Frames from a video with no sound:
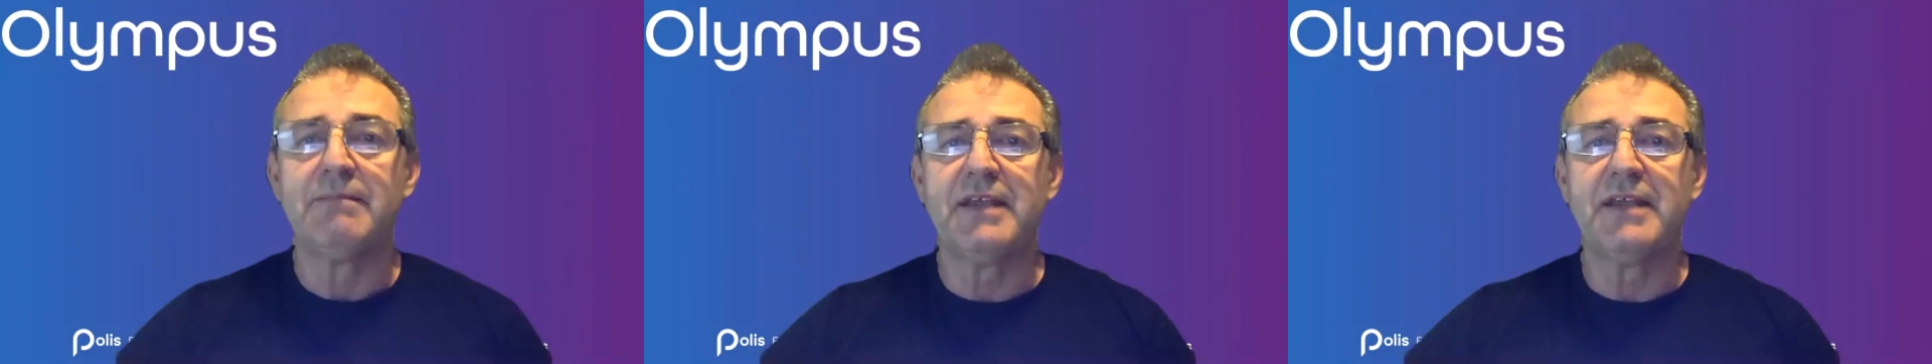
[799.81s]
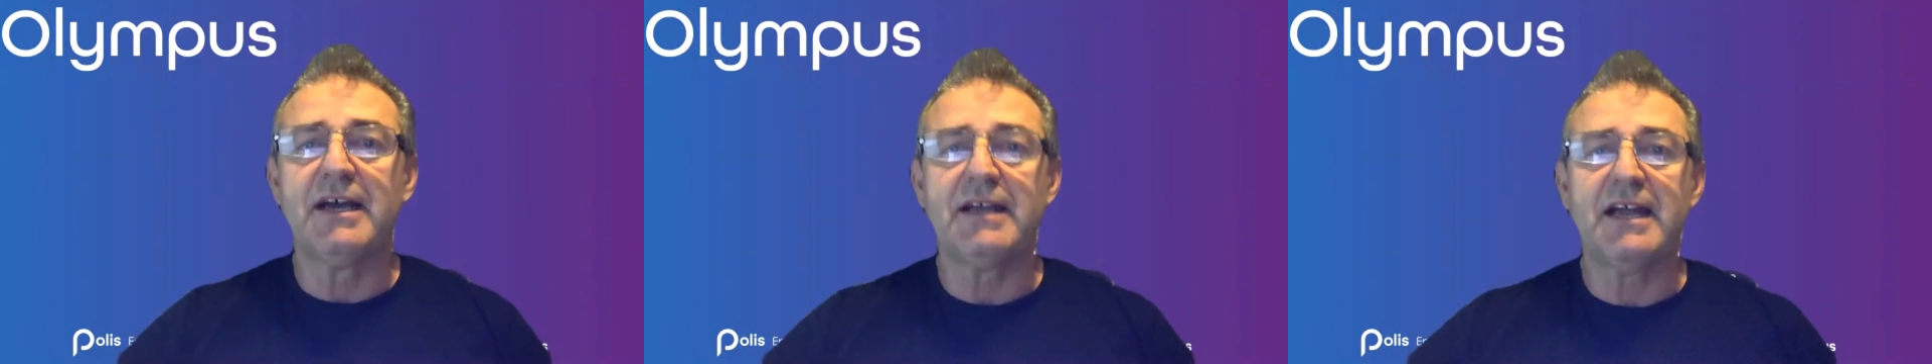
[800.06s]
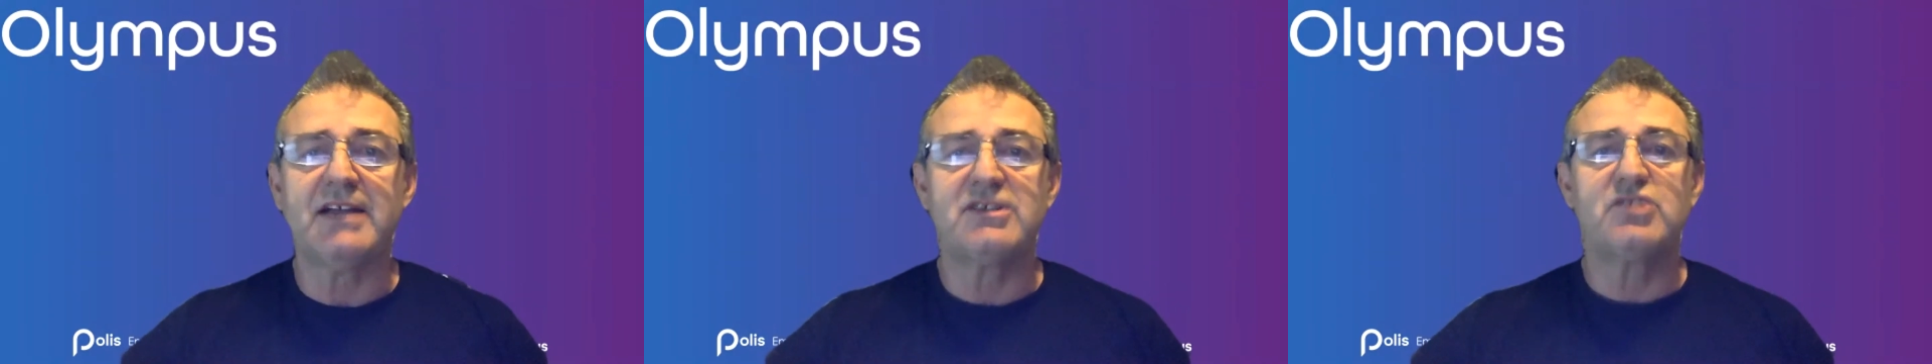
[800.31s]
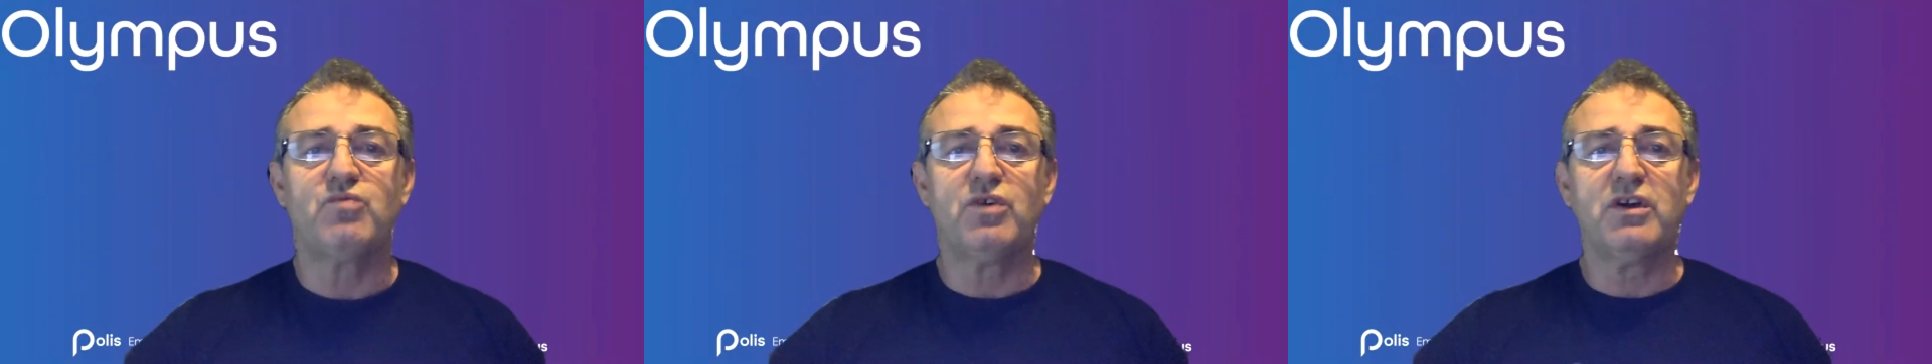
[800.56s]
that Hans
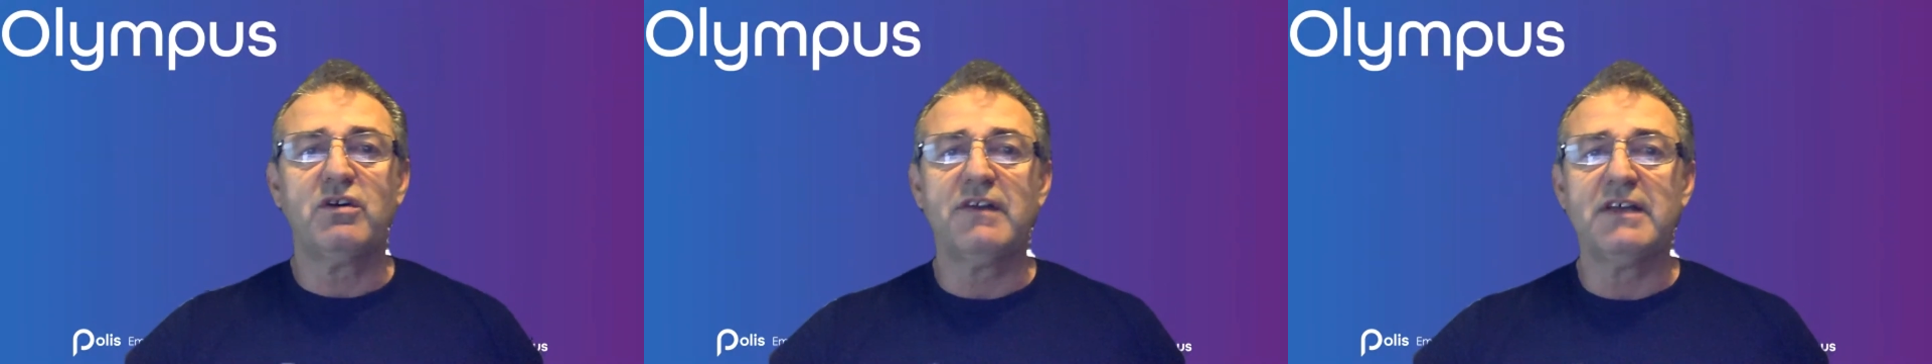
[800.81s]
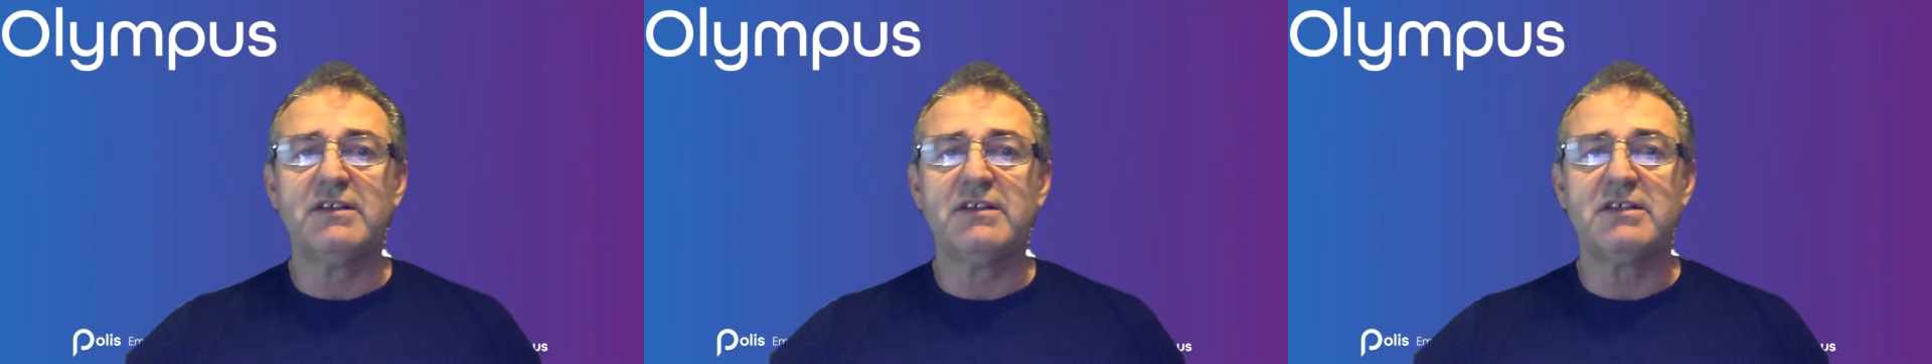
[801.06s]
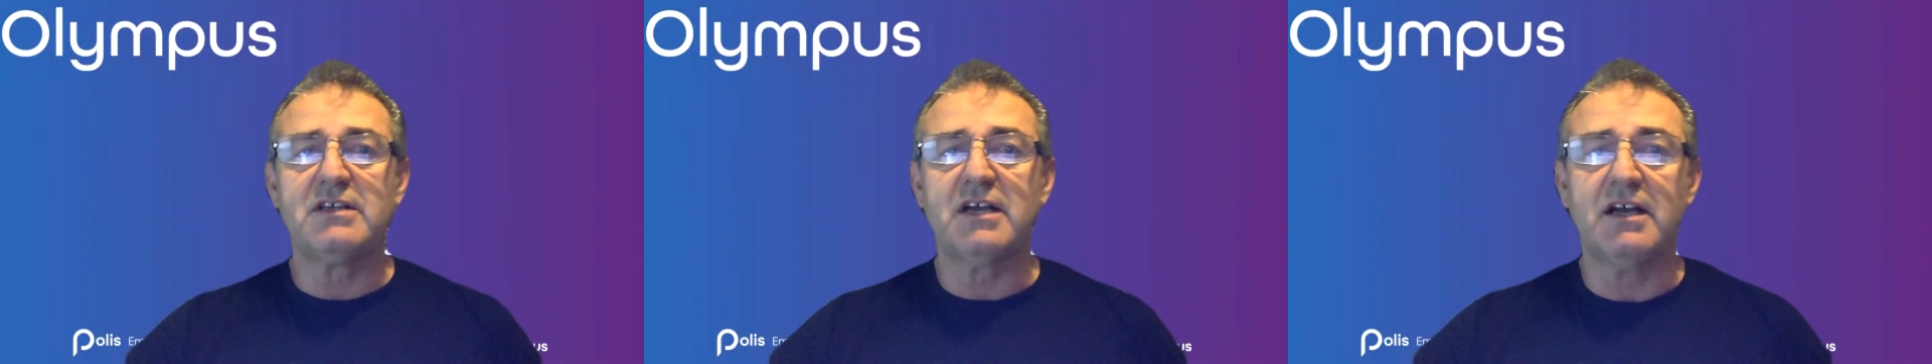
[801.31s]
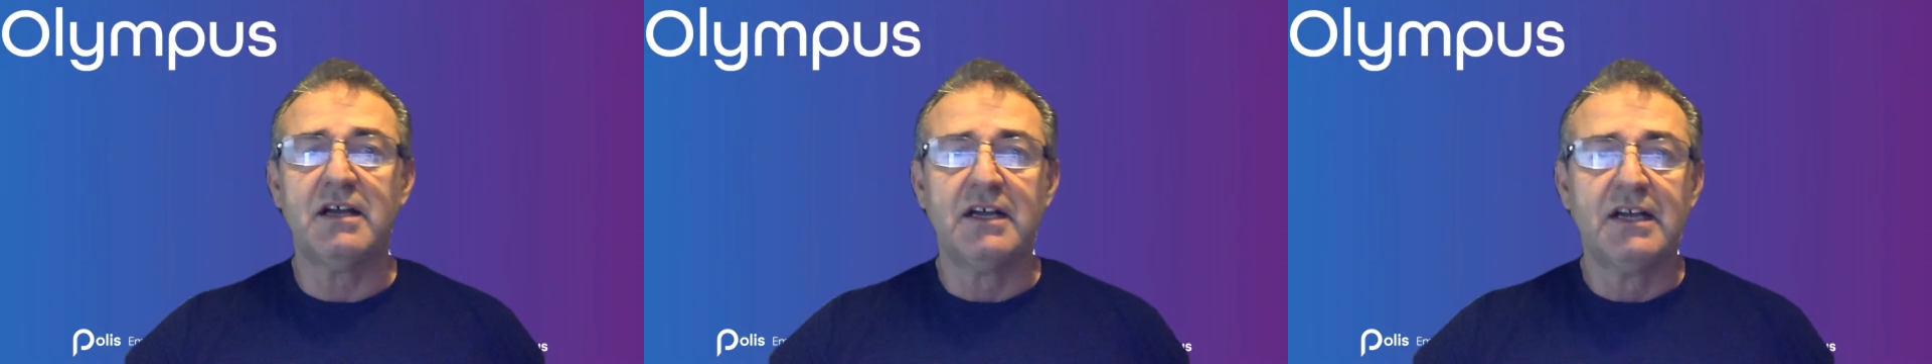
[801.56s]
is working on that's
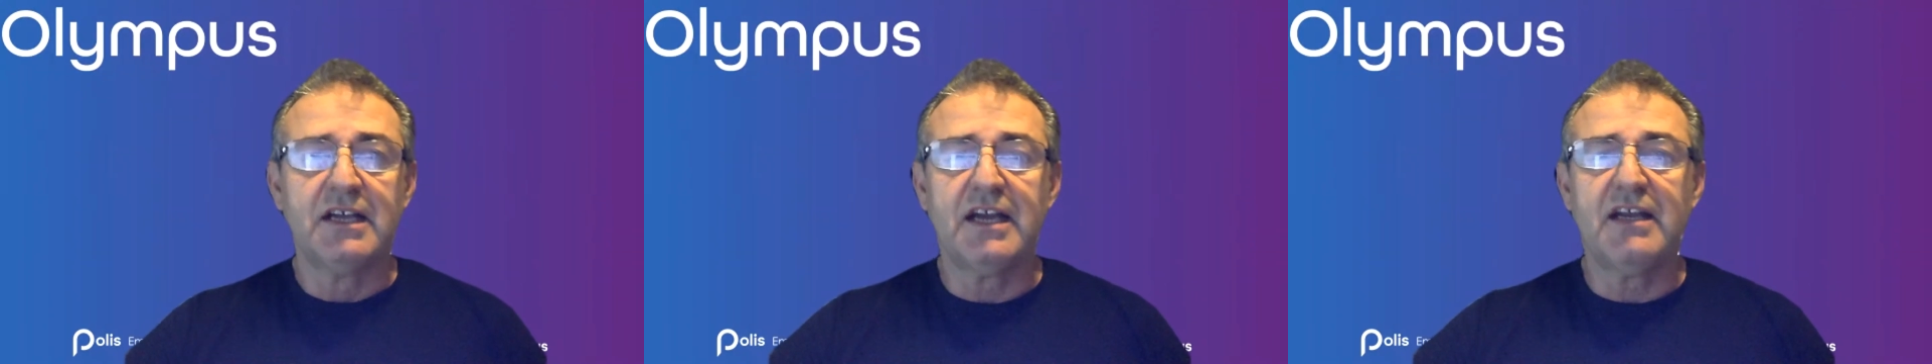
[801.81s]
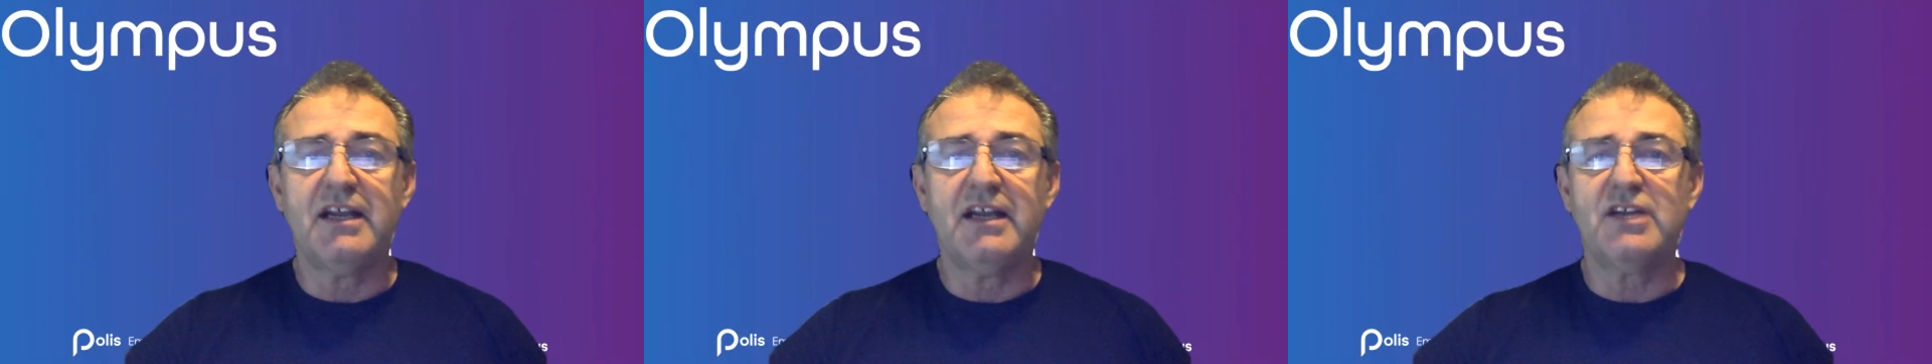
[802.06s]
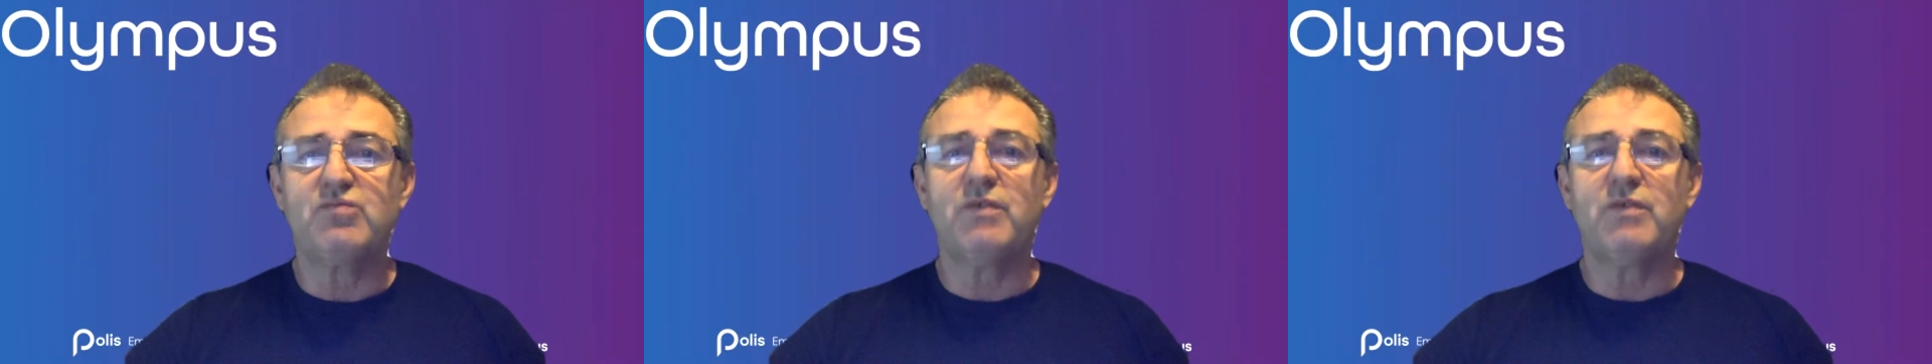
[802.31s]
cutting edge.